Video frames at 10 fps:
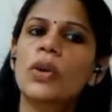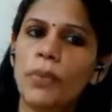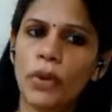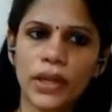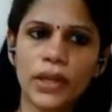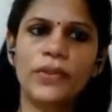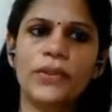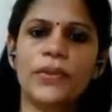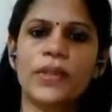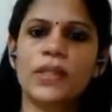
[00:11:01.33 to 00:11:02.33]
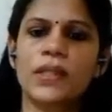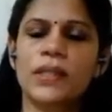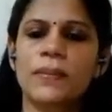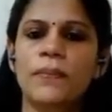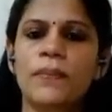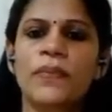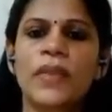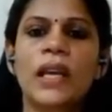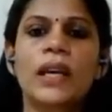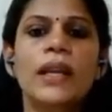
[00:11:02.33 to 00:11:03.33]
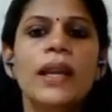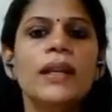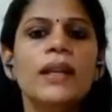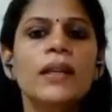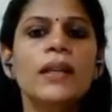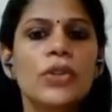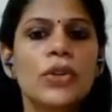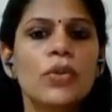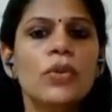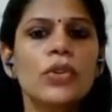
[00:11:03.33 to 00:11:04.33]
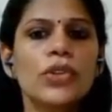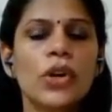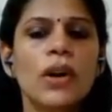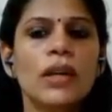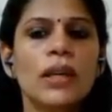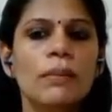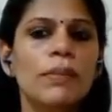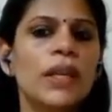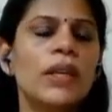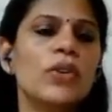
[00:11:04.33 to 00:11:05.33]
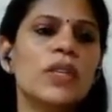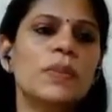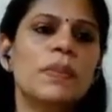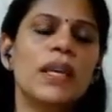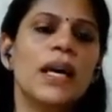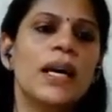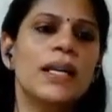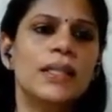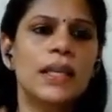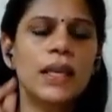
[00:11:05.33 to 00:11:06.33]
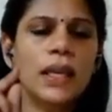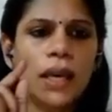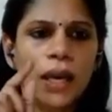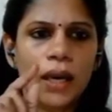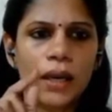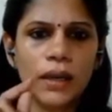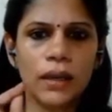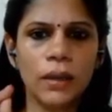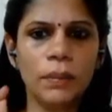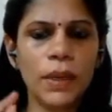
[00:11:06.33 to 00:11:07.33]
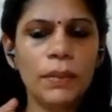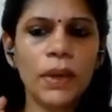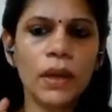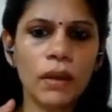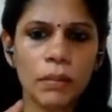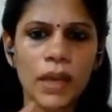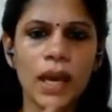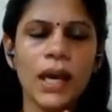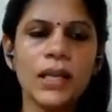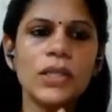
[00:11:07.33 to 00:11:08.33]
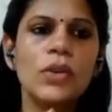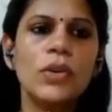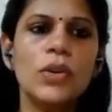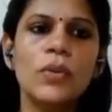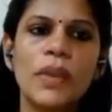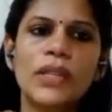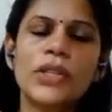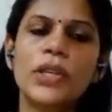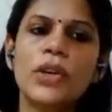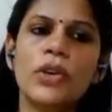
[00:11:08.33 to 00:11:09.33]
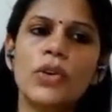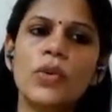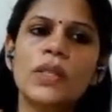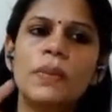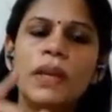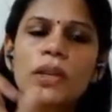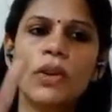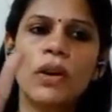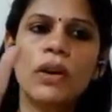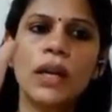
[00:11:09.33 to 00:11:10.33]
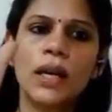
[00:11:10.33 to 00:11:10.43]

point of difference. Create a true short company USP. See, people may ask you to mention your USP in your